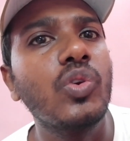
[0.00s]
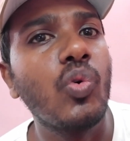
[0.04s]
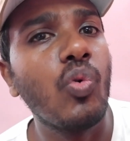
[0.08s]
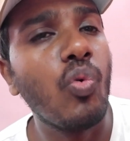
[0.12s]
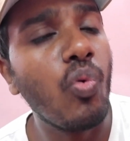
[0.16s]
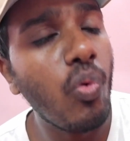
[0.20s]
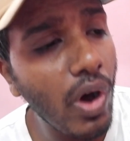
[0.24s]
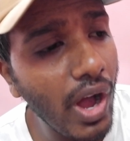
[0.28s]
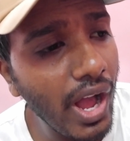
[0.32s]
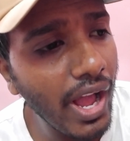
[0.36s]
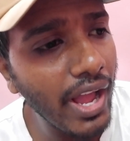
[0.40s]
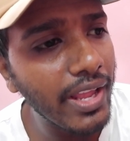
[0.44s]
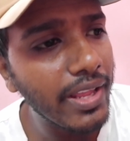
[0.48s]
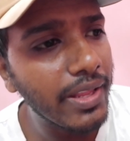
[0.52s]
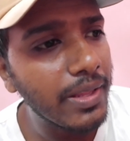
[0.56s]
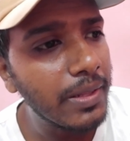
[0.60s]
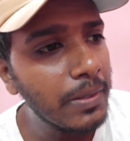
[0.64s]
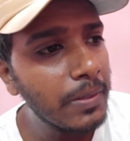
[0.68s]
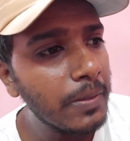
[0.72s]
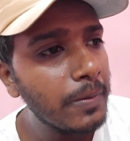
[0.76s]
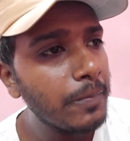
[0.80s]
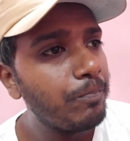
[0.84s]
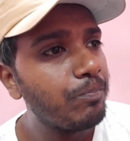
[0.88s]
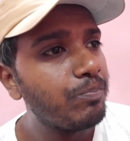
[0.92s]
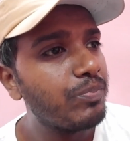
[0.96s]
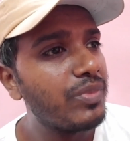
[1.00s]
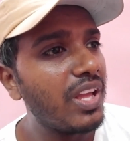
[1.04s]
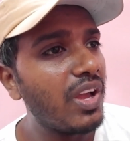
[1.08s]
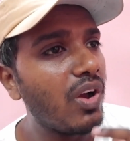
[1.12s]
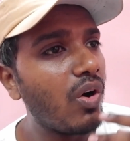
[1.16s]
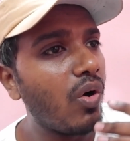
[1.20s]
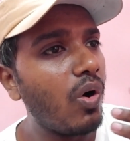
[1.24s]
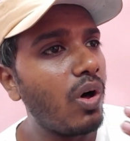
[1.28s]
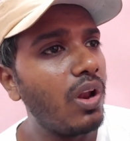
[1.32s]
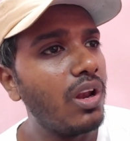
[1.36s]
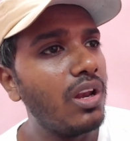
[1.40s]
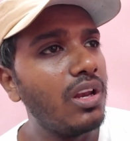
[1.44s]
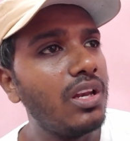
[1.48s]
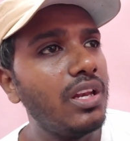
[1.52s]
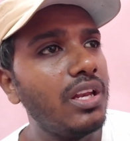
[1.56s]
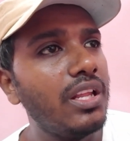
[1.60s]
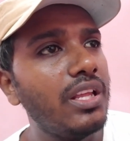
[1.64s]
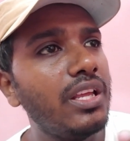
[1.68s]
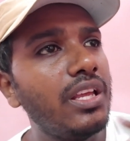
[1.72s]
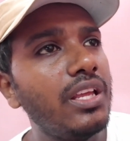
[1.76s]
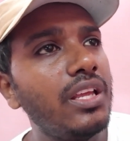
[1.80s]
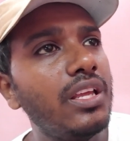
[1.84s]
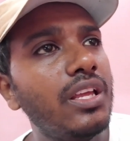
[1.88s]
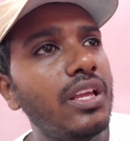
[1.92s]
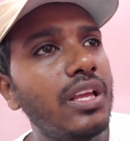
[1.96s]
Why they
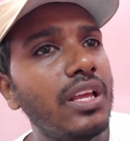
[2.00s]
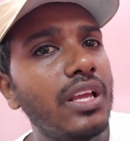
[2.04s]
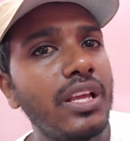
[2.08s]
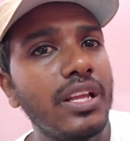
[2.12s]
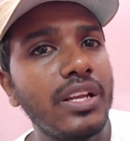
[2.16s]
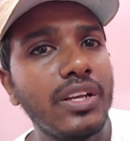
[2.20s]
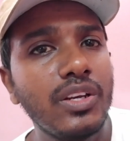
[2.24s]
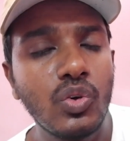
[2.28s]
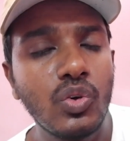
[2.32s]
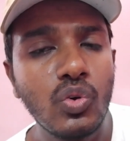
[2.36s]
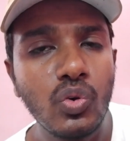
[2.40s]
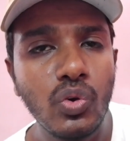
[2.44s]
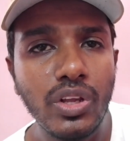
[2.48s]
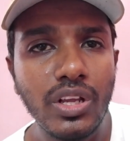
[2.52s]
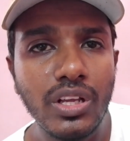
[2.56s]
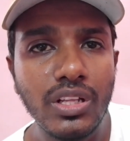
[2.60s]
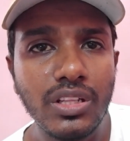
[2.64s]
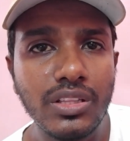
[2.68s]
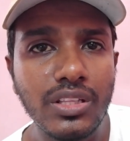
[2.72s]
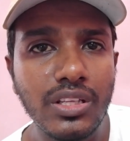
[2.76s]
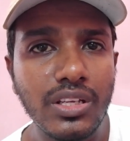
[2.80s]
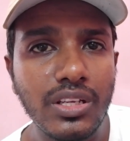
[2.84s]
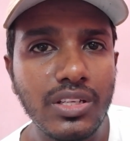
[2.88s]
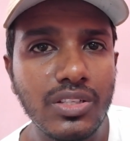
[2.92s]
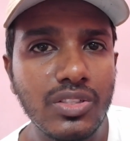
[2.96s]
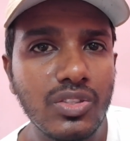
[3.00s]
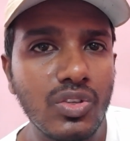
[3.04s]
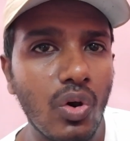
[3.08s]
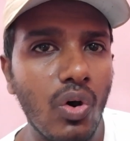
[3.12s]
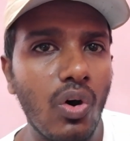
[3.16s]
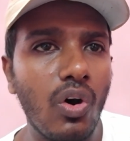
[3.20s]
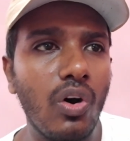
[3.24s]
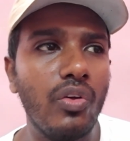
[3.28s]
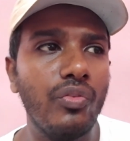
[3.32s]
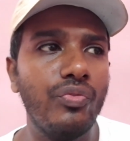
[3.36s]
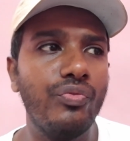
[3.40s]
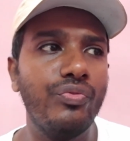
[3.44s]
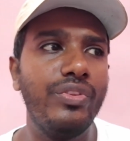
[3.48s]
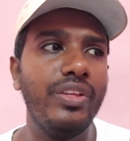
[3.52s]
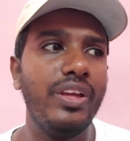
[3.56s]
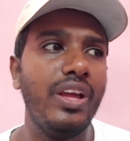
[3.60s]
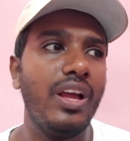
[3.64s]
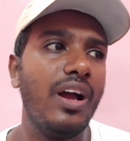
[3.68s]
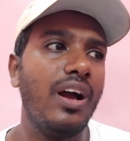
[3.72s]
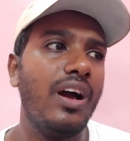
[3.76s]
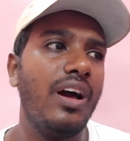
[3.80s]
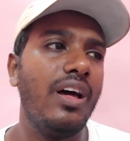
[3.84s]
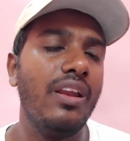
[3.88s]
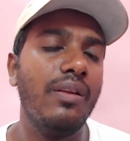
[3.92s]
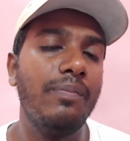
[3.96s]
only doing this on
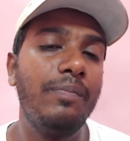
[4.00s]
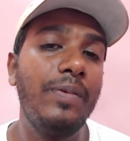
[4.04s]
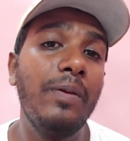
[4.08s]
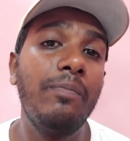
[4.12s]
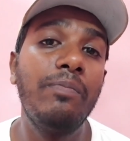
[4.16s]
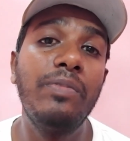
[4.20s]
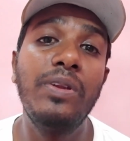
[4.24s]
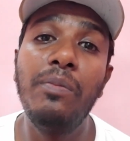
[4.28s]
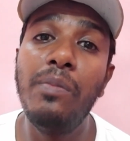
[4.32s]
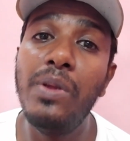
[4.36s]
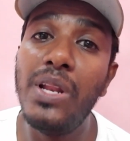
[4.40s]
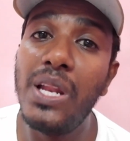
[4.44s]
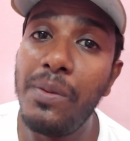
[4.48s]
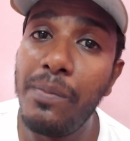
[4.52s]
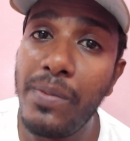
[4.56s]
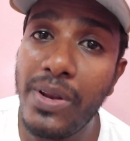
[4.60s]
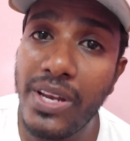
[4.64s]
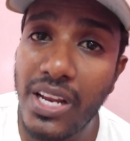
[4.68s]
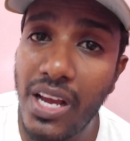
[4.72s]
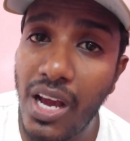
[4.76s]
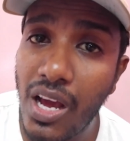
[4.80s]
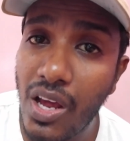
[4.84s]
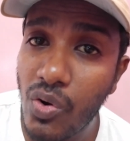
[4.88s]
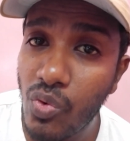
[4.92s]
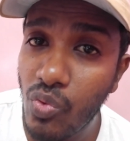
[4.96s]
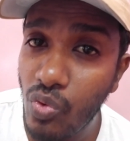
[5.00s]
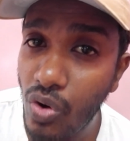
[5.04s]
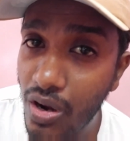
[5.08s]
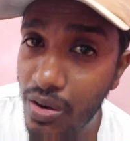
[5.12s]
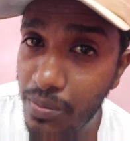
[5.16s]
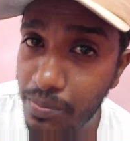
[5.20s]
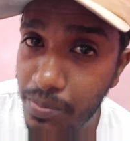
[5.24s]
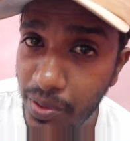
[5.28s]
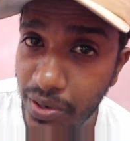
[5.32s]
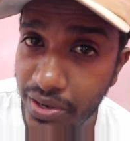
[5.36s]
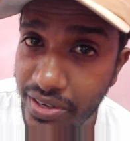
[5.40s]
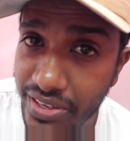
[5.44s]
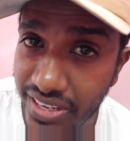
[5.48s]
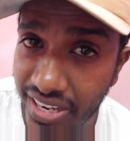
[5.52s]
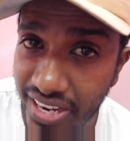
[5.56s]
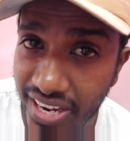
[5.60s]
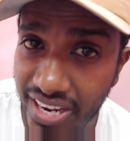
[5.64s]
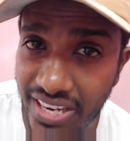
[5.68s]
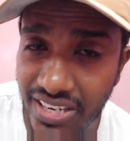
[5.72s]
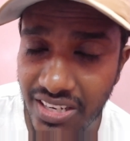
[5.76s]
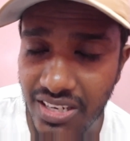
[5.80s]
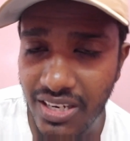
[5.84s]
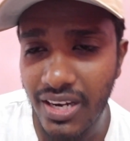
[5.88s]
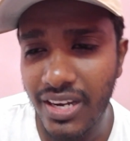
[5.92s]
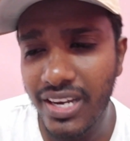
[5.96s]
their 50 millimeter
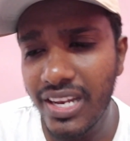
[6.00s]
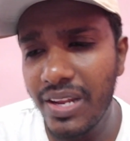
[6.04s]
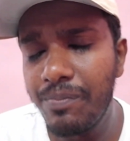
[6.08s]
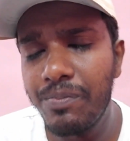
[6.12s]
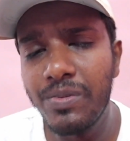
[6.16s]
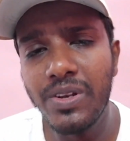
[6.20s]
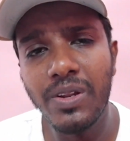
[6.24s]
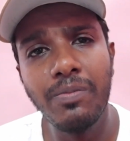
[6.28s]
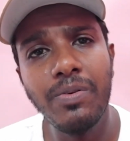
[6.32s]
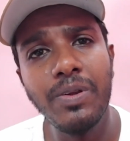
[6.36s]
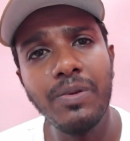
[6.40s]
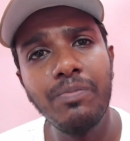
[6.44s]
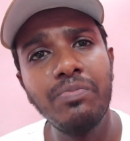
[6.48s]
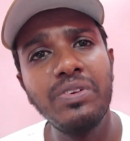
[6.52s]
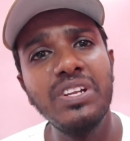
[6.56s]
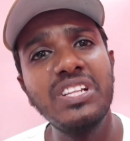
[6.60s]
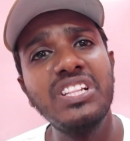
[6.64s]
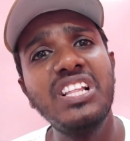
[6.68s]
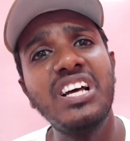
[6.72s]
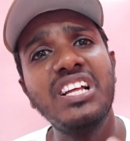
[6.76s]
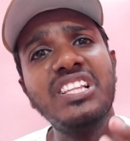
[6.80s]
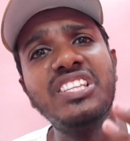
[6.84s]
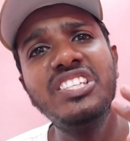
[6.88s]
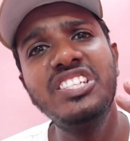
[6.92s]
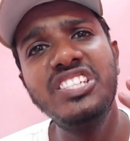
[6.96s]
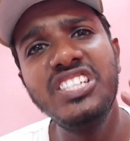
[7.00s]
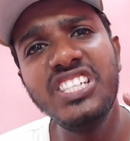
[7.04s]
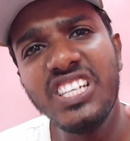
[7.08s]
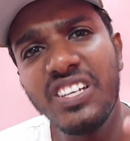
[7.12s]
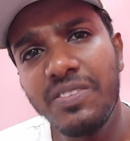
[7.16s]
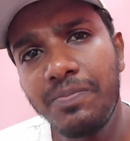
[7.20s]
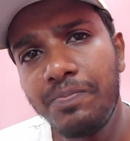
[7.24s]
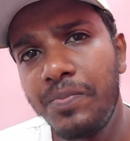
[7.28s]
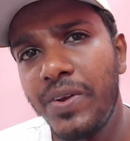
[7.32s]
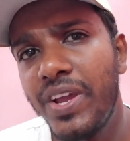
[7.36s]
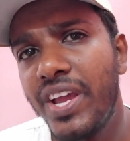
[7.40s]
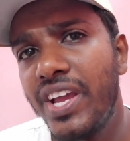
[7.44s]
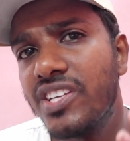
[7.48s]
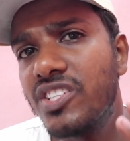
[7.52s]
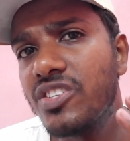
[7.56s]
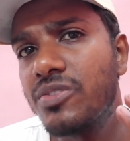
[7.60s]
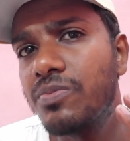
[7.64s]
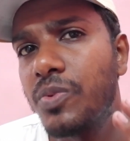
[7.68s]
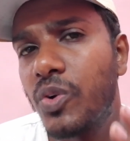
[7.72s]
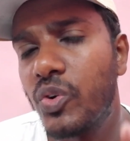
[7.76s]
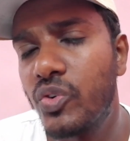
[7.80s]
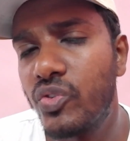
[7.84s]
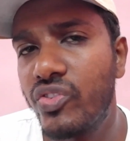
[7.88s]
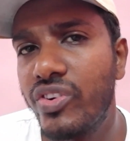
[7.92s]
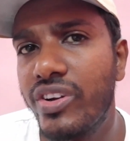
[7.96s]
1.8 nifty 50, the
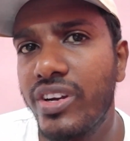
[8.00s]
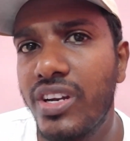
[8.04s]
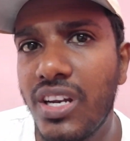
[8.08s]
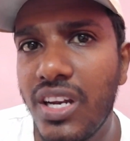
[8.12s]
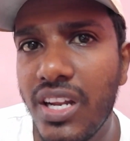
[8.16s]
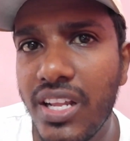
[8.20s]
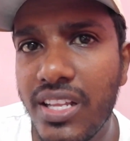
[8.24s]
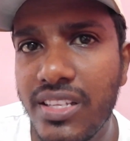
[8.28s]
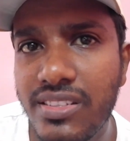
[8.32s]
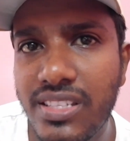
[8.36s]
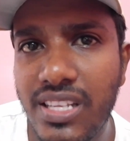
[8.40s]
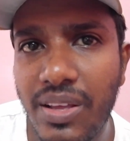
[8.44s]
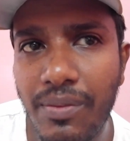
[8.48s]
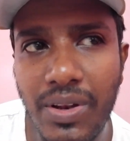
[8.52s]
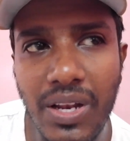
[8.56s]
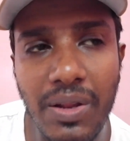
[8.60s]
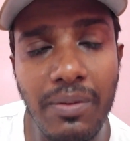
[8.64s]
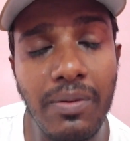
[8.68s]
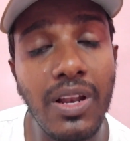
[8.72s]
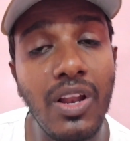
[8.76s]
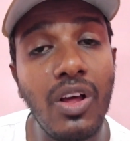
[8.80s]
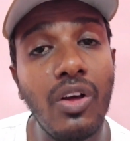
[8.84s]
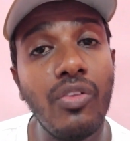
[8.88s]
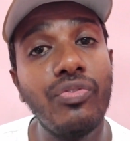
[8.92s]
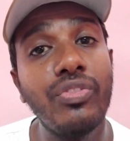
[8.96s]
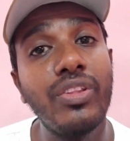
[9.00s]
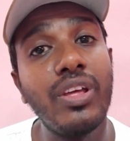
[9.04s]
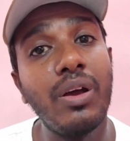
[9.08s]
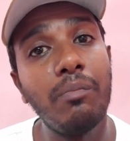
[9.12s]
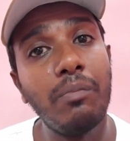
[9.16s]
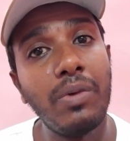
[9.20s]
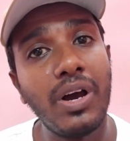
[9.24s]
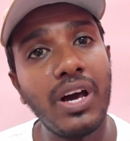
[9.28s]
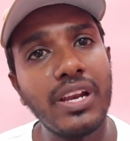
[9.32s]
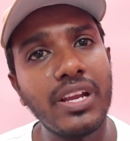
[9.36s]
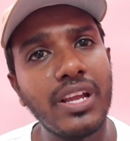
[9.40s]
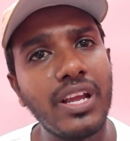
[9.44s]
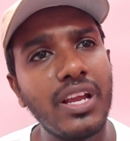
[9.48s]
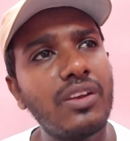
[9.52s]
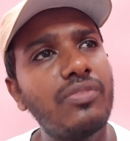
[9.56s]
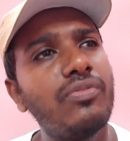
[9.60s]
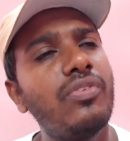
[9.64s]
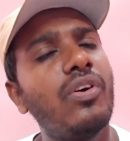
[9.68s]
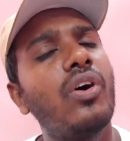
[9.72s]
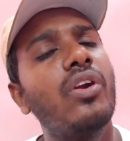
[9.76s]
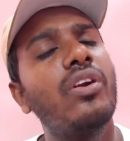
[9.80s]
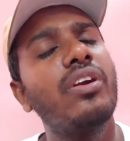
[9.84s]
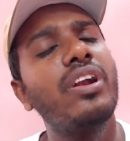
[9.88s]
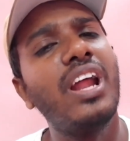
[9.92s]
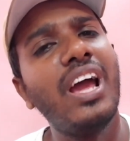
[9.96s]
cheapest portrait lens available on the market
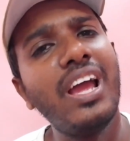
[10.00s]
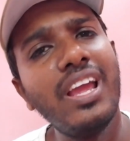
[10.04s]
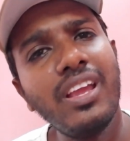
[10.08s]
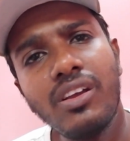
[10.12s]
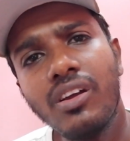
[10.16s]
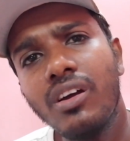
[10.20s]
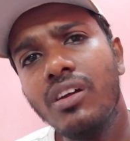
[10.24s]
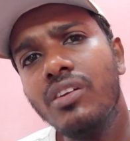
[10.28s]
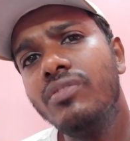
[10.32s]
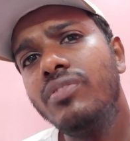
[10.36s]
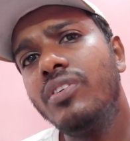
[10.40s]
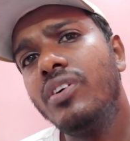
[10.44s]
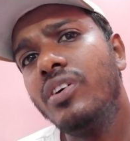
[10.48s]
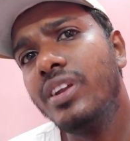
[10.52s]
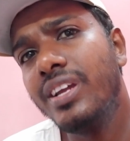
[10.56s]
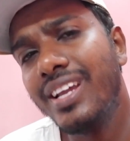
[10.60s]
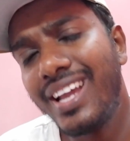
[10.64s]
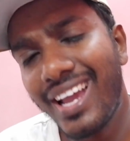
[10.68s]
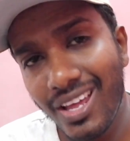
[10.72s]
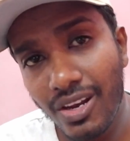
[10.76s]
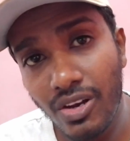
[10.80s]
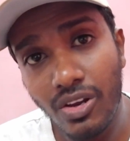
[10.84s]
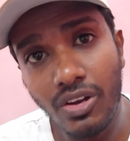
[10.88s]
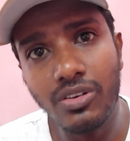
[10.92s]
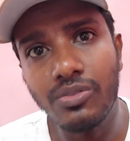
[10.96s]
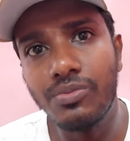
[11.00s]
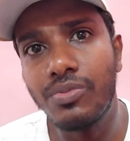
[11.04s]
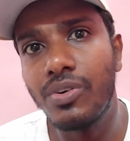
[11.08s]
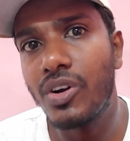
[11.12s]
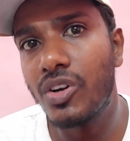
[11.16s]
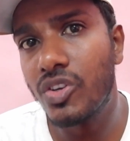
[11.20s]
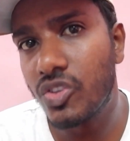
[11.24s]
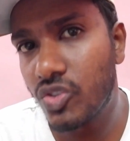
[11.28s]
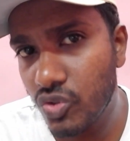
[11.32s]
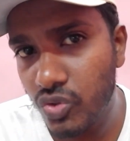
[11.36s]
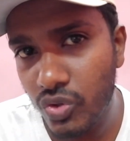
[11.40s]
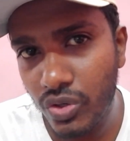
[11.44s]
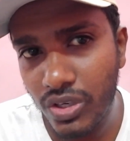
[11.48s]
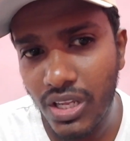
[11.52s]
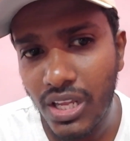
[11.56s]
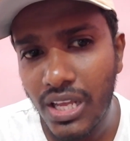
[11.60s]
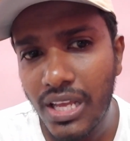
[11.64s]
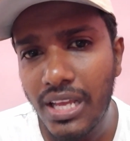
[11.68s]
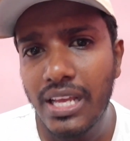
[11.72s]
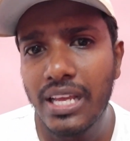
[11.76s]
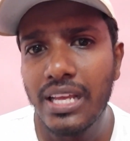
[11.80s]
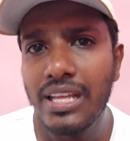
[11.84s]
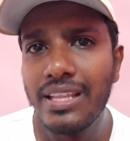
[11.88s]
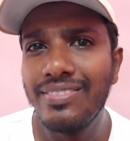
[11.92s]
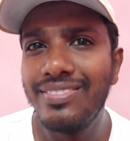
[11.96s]
for Nikon, for Canon, for
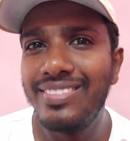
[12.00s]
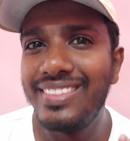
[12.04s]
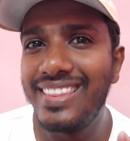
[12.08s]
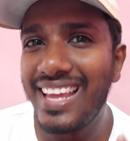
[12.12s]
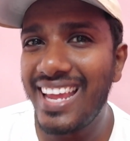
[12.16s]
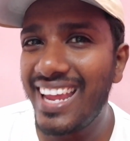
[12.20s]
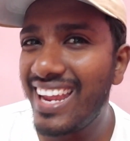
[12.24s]
Sony?